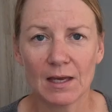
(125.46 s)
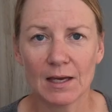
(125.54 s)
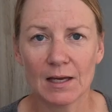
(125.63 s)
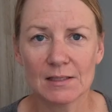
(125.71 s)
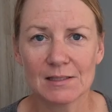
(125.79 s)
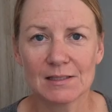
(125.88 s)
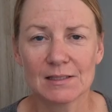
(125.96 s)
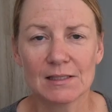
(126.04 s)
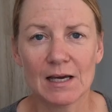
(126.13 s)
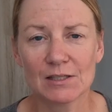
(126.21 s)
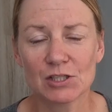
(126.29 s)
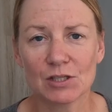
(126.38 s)
And
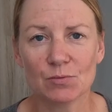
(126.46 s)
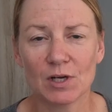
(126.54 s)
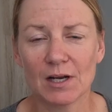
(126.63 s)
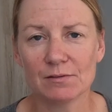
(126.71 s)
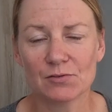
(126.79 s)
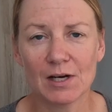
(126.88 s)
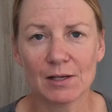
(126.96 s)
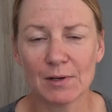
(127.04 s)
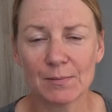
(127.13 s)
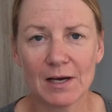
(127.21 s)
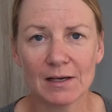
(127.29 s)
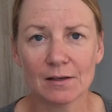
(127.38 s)
actually, when I was riding
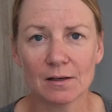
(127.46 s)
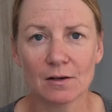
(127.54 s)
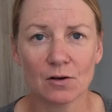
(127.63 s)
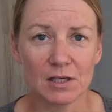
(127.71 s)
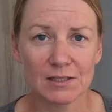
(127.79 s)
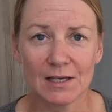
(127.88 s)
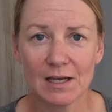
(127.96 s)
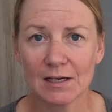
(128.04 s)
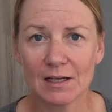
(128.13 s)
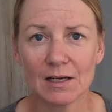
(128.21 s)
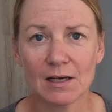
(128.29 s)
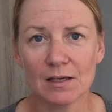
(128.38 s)
my bike across
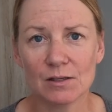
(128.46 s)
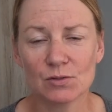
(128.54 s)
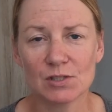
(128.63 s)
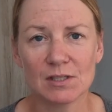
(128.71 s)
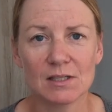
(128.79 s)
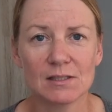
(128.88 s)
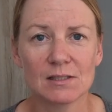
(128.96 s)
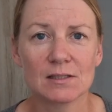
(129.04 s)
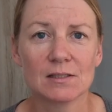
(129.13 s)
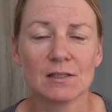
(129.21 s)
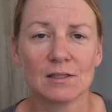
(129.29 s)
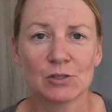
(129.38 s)
Canada, I used
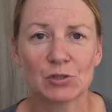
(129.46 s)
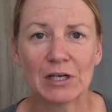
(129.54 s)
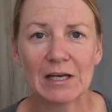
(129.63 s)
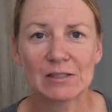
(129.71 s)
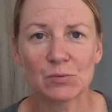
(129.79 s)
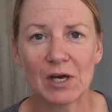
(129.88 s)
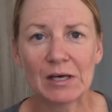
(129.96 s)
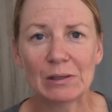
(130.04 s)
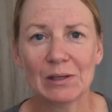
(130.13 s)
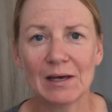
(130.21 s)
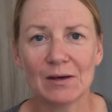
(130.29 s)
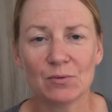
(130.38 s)
this trick as
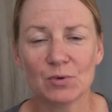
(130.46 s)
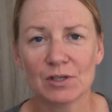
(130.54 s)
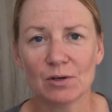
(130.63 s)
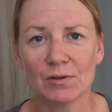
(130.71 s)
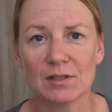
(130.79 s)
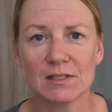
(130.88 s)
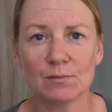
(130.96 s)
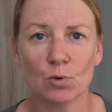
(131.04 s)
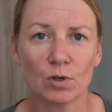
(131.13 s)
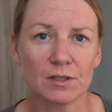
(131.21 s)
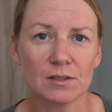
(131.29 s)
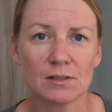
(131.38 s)
well. I would go to the Tim
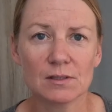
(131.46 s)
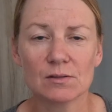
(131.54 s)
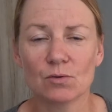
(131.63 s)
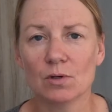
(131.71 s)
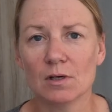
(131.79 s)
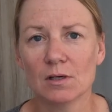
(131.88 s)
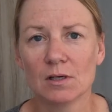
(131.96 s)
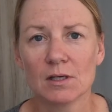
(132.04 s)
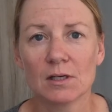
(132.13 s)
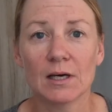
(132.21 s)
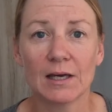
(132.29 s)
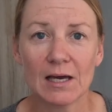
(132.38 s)
Hortons or
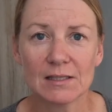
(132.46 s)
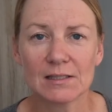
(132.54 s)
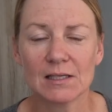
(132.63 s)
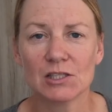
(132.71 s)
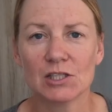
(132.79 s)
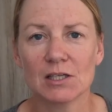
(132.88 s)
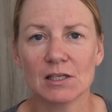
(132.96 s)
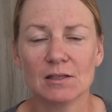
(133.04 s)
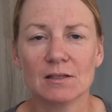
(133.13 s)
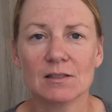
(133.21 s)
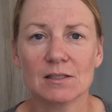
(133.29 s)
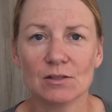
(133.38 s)
a gas
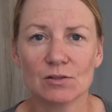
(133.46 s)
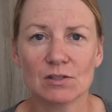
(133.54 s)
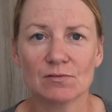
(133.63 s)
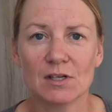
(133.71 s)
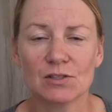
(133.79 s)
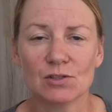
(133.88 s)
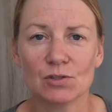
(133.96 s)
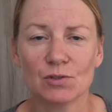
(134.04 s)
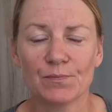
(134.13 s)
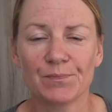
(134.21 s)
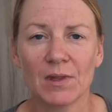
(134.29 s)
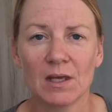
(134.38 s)
station to use the
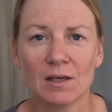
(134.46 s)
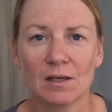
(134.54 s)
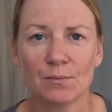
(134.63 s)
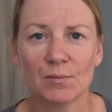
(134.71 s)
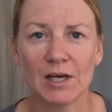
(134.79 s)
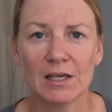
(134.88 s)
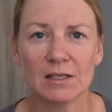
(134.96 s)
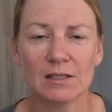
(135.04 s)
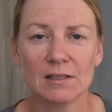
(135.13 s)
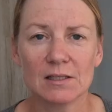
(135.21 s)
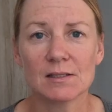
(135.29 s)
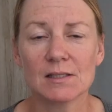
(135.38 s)
restroom. But
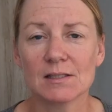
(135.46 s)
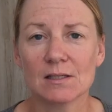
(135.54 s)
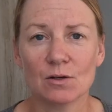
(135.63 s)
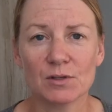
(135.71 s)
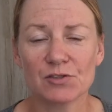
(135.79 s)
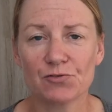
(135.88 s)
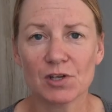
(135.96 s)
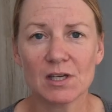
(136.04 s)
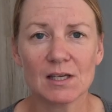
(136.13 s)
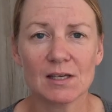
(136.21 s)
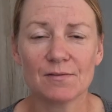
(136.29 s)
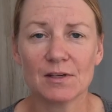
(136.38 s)
this isn't always free,
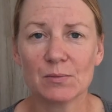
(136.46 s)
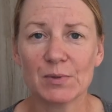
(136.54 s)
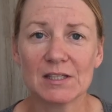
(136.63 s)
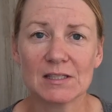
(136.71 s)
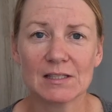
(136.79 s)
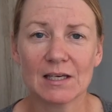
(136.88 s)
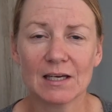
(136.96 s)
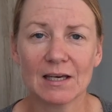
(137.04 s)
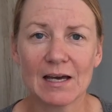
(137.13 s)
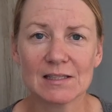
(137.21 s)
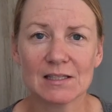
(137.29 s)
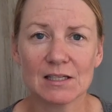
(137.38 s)
even in places like a
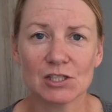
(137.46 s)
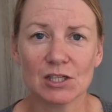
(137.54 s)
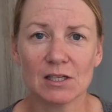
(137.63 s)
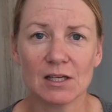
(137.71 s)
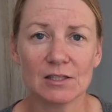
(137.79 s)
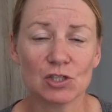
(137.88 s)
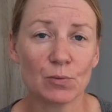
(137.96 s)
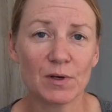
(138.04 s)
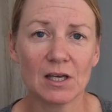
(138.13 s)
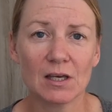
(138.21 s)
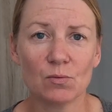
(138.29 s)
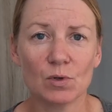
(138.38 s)
gas station. In
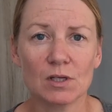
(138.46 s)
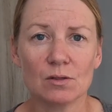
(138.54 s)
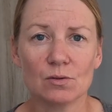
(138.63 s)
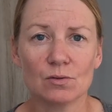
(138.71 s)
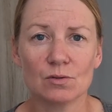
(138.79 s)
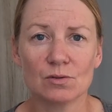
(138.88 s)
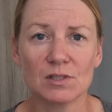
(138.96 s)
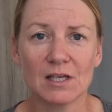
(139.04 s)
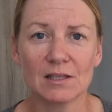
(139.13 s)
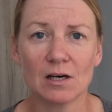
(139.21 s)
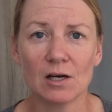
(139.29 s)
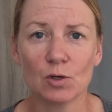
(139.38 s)
Germany, when you
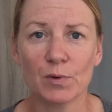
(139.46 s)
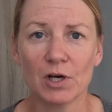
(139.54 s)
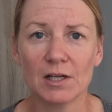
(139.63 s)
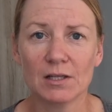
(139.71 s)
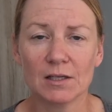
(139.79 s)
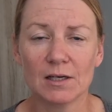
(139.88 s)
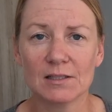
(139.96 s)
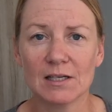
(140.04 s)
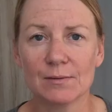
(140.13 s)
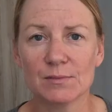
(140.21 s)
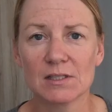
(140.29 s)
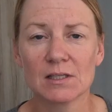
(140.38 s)
take the Autobahn, a lot of
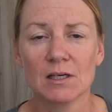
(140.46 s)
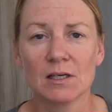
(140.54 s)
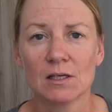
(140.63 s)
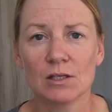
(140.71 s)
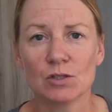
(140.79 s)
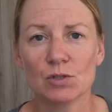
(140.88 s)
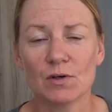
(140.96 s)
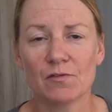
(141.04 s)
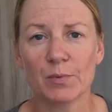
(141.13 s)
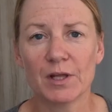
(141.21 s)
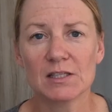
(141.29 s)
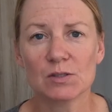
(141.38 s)
times you do have a
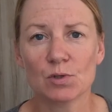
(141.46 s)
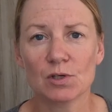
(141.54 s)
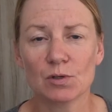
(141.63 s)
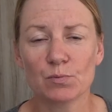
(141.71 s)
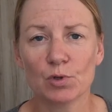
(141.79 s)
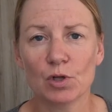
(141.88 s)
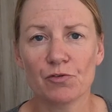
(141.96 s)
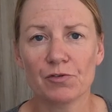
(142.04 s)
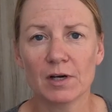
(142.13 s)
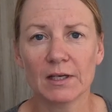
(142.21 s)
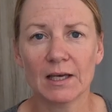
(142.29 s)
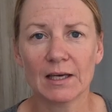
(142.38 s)
place where you can pull
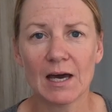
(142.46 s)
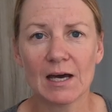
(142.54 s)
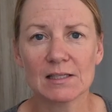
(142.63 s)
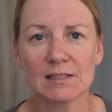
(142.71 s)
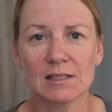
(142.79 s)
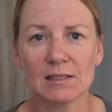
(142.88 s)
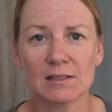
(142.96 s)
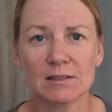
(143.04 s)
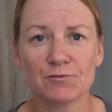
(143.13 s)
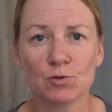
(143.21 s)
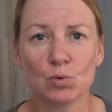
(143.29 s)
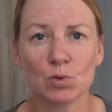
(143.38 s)
over and get gas
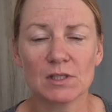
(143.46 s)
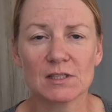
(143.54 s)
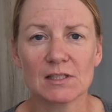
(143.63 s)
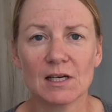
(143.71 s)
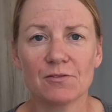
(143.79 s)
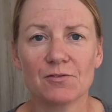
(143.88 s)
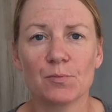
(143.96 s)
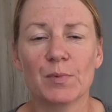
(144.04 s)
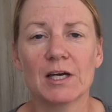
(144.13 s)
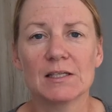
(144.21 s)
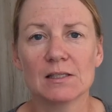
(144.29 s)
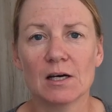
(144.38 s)
and food and stuff,
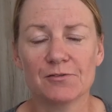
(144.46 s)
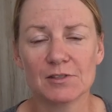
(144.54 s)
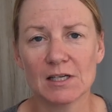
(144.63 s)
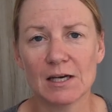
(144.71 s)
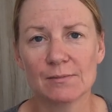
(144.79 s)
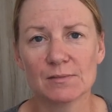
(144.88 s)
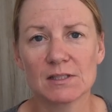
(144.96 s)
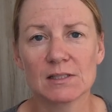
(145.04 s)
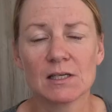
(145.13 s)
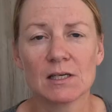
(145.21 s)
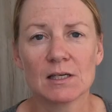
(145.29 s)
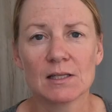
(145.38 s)
but oftentimes
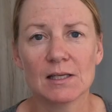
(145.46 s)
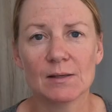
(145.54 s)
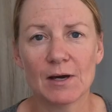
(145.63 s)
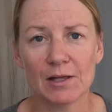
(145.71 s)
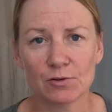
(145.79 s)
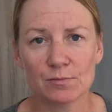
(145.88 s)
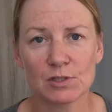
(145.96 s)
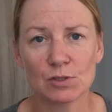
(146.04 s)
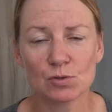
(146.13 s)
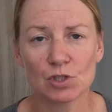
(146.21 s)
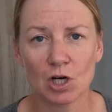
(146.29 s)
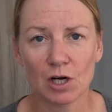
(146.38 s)
the bathrooms
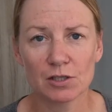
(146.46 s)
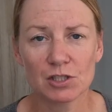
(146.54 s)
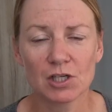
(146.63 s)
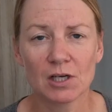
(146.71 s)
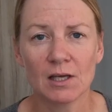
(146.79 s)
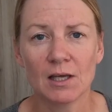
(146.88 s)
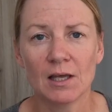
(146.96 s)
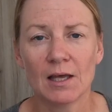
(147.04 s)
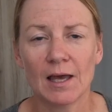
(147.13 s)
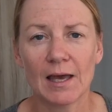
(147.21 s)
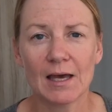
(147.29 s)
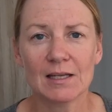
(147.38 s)
do charge.
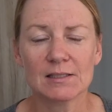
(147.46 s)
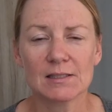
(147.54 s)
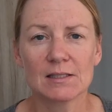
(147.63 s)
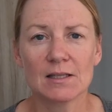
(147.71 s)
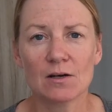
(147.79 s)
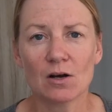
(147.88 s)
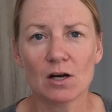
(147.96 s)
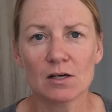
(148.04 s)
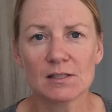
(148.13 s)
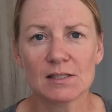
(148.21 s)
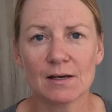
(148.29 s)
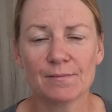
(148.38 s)
And there are
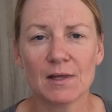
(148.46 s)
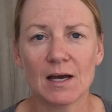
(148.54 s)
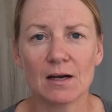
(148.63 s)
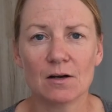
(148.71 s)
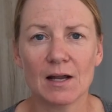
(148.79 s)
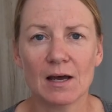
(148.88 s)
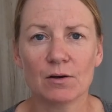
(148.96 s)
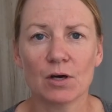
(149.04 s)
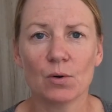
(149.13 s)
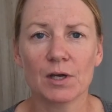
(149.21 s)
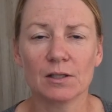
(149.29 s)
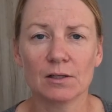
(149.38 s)
some that are now
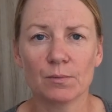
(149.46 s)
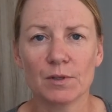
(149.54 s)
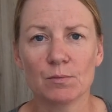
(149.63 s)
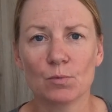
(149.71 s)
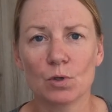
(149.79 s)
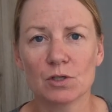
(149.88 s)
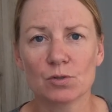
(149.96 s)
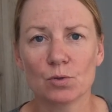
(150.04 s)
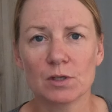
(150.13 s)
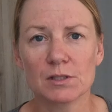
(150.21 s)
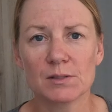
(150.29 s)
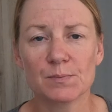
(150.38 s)
going a little bit more
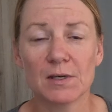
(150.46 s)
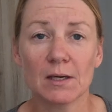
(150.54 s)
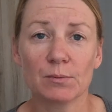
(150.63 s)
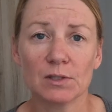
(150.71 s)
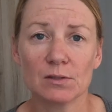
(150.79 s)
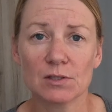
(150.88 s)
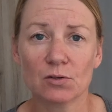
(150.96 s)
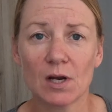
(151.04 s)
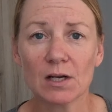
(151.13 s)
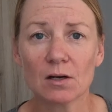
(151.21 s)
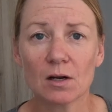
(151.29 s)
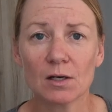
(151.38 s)
towards being able to use a
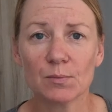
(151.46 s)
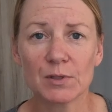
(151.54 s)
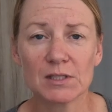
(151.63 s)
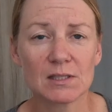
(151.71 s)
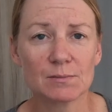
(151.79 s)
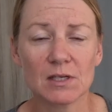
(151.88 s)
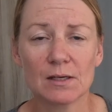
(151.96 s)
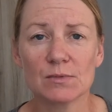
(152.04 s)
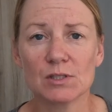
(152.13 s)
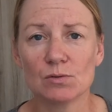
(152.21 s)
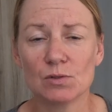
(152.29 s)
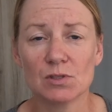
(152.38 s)
credit card, but
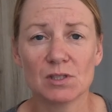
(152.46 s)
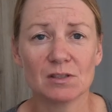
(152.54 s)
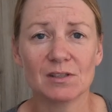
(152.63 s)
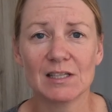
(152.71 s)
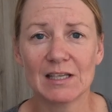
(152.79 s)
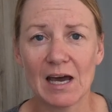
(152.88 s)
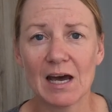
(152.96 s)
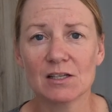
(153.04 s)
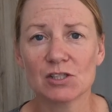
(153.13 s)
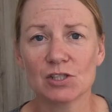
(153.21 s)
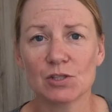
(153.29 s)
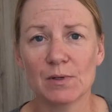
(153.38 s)
sometimes you just still need
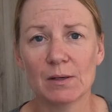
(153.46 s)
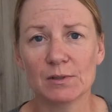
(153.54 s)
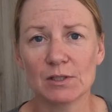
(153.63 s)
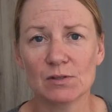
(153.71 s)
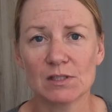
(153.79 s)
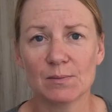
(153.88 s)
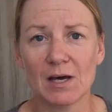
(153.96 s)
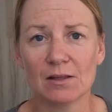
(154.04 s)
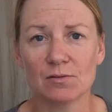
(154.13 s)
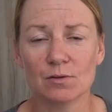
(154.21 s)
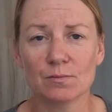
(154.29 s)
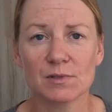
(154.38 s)
cash to be able to use the
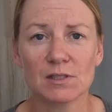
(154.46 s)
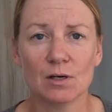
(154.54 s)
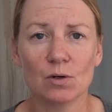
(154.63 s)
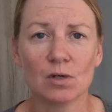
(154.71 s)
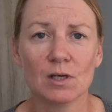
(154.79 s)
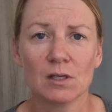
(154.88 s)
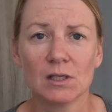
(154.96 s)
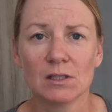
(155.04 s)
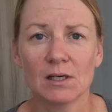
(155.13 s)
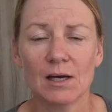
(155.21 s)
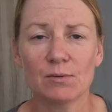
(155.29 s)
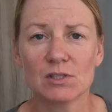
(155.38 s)
bathroom. So
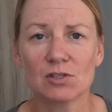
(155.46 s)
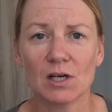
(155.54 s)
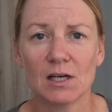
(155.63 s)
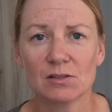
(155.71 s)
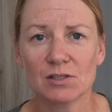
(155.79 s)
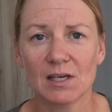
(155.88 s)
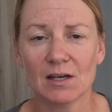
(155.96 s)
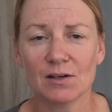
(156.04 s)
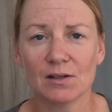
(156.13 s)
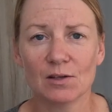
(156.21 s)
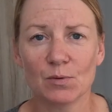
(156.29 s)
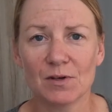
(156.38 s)
I always try to carry
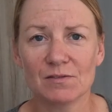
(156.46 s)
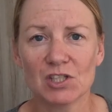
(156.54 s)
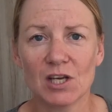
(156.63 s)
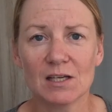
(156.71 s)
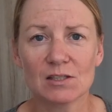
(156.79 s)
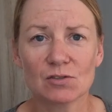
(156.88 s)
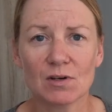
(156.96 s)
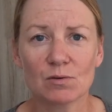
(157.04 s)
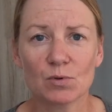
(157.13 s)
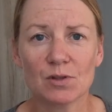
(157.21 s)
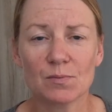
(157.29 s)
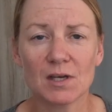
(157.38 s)
a little bit of change around
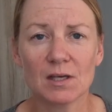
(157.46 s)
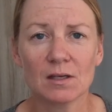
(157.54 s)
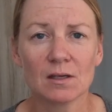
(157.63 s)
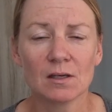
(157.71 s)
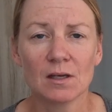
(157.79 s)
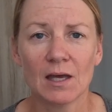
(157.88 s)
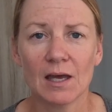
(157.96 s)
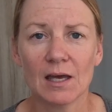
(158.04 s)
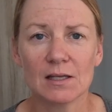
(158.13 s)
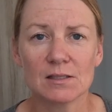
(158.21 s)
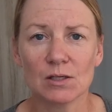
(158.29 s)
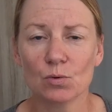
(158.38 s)
with me,
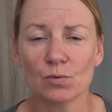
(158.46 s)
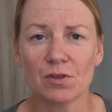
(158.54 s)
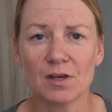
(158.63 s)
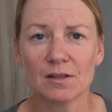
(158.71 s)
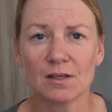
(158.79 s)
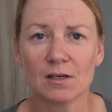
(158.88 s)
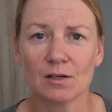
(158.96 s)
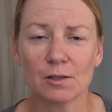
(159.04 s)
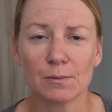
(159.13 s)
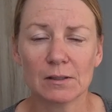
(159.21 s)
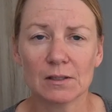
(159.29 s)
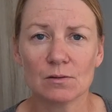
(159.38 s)
and don't think that you're going
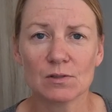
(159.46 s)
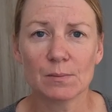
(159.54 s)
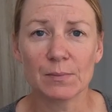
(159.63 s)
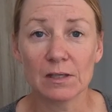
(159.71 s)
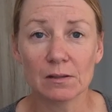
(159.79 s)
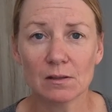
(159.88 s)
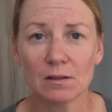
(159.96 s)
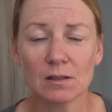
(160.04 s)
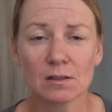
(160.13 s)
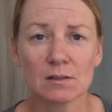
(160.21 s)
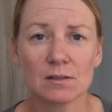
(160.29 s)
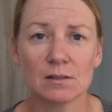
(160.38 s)
to be able to use a bill.
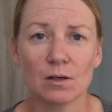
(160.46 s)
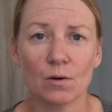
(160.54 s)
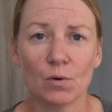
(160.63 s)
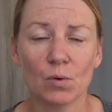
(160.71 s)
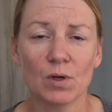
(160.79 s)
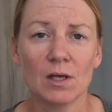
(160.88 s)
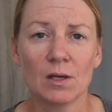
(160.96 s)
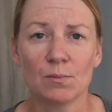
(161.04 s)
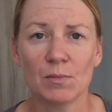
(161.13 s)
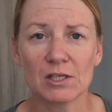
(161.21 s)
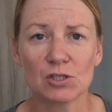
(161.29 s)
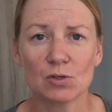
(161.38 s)
So
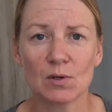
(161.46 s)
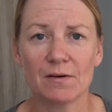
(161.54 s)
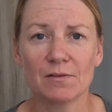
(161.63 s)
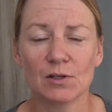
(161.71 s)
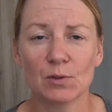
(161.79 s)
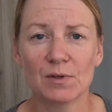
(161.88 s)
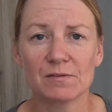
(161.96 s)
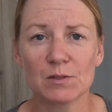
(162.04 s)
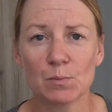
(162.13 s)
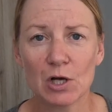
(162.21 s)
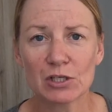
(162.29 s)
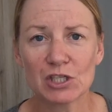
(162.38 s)
make sure you have a little bit of
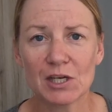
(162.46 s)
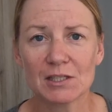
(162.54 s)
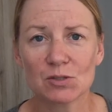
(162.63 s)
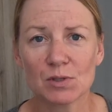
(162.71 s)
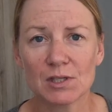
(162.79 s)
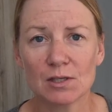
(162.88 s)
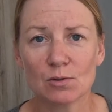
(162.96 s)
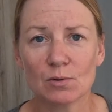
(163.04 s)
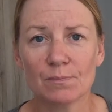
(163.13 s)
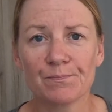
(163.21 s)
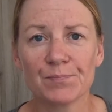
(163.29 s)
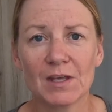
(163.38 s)
small change with
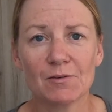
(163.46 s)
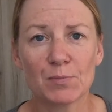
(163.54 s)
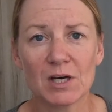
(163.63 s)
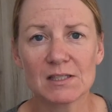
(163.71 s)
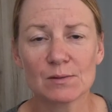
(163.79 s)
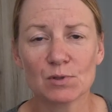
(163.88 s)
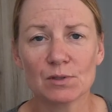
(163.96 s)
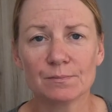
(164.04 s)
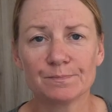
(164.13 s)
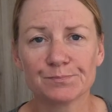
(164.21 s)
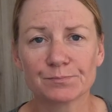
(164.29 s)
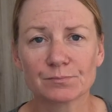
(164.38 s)
you if possible.